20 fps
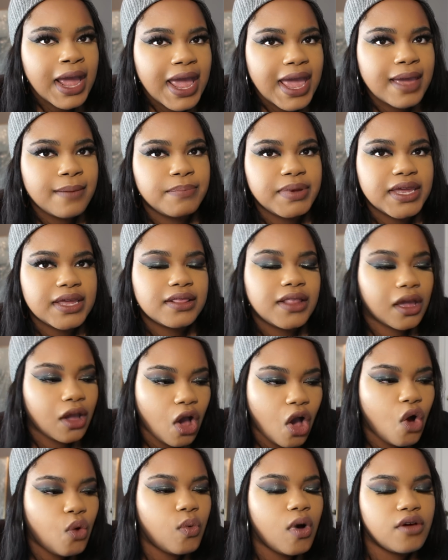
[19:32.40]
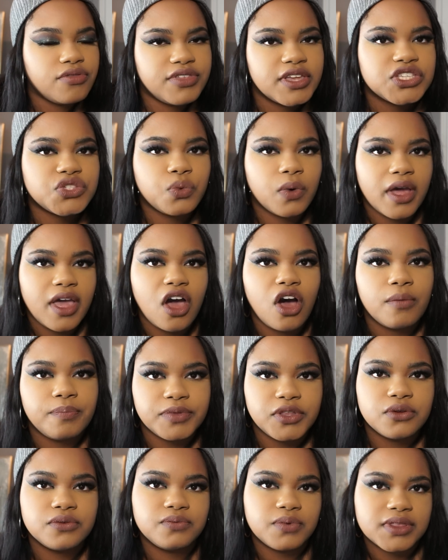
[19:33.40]
and being like, oh, well, this will help
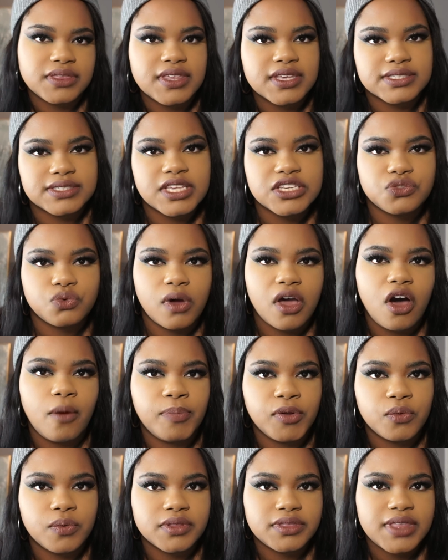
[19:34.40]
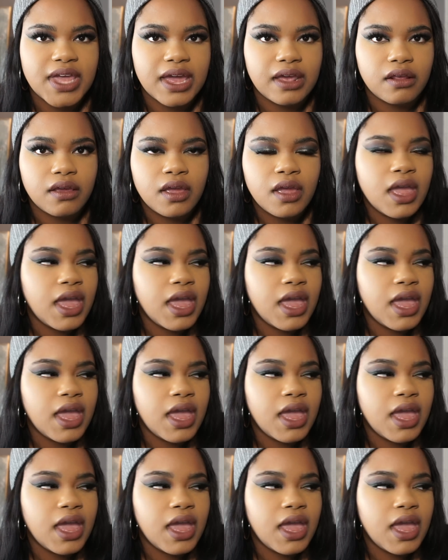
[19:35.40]
you with this will help you with that.